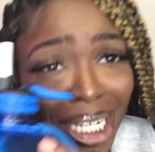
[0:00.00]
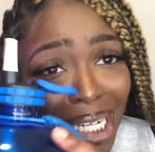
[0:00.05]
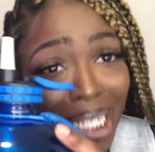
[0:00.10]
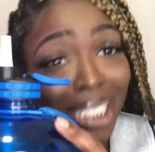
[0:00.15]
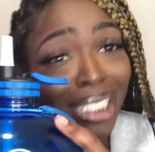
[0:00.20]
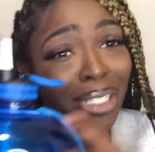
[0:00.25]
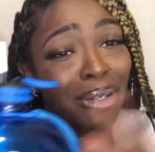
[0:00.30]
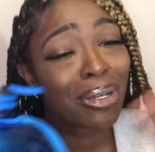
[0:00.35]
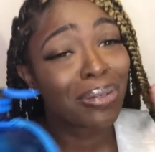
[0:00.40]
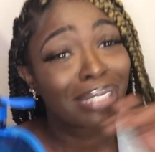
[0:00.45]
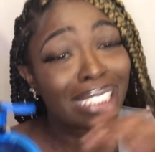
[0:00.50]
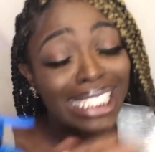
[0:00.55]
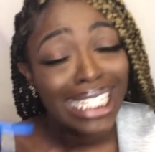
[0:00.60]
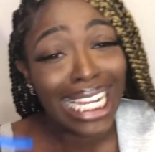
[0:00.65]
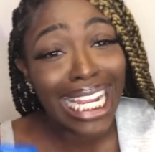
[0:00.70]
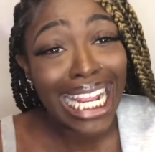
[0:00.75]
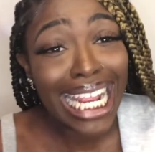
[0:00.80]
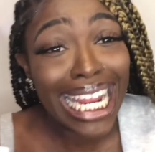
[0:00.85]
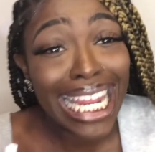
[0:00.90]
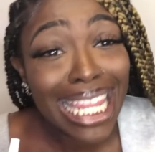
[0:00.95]
So it was
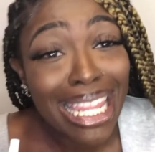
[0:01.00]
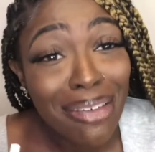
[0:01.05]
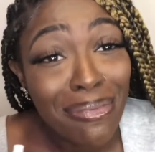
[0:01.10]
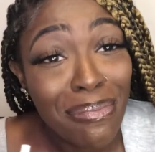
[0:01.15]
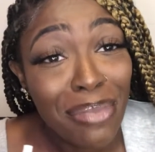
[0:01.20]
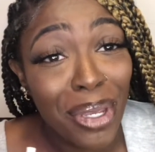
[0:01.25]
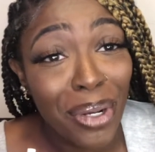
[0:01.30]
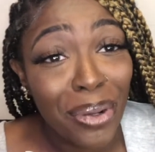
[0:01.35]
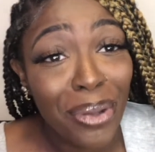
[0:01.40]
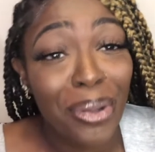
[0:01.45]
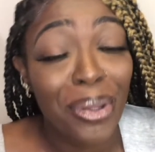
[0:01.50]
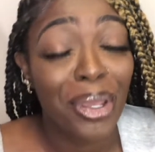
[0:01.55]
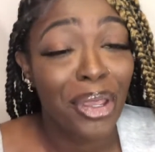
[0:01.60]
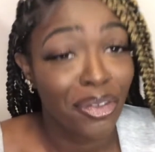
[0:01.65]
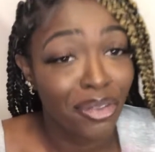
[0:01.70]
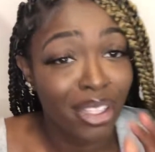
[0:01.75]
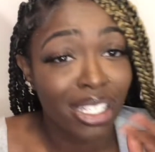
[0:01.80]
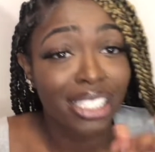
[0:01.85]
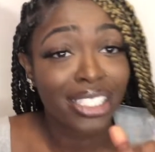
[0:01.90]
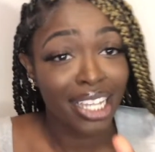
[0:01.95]
in the middle
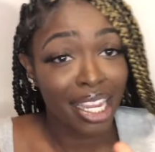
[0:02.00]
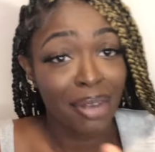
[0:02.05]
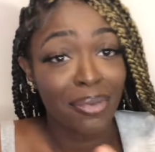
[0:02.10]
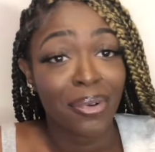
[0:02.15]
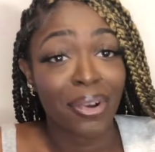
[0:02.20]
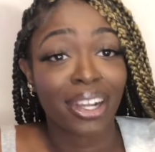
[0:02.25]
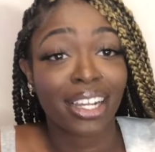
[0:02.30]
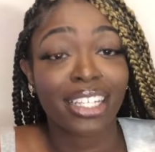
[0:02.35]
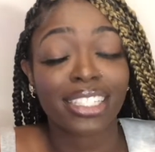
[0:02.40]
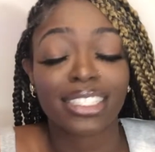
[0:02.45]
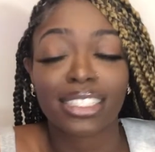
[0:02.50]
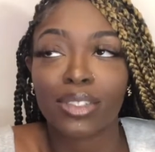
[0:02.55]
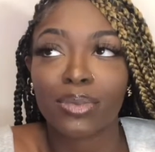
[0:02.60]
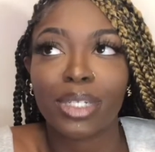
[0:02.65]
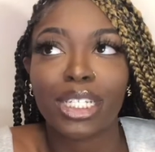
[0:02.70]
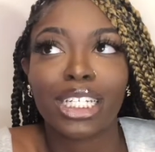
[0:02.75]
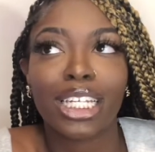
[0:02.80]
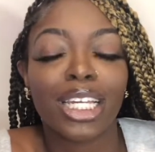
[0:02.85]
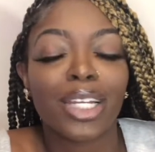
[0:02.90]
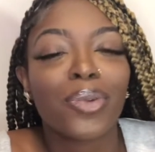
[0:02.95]
of the sidewalk, so we
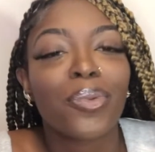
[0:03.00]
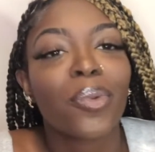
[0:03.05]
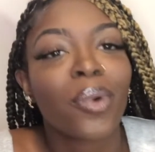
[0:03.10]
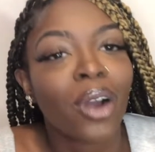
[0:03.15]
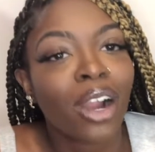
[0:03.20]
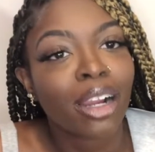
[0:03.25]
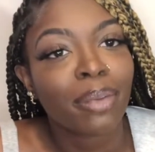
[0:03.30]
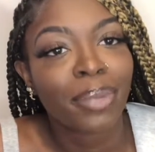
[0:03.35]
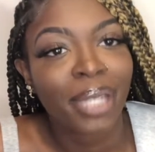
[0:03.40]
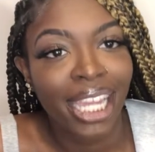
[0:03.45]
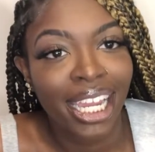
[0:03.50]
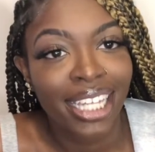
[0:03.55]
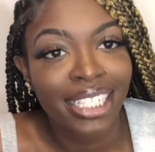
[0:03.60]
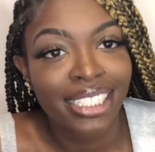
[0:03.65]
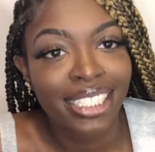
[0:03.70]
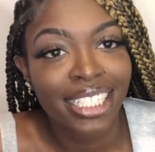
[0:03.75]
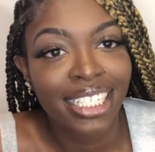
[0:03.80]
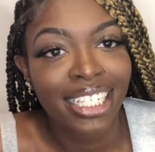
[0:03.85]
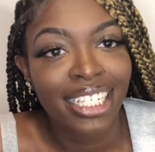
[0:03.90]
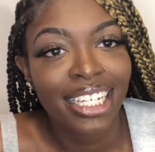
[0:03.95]
couldn't walk
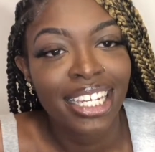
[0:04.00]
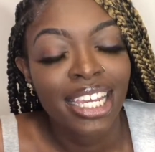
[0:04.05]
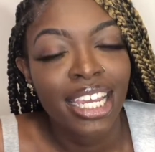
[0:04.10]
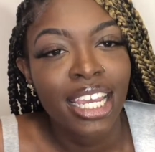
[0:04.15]
past it.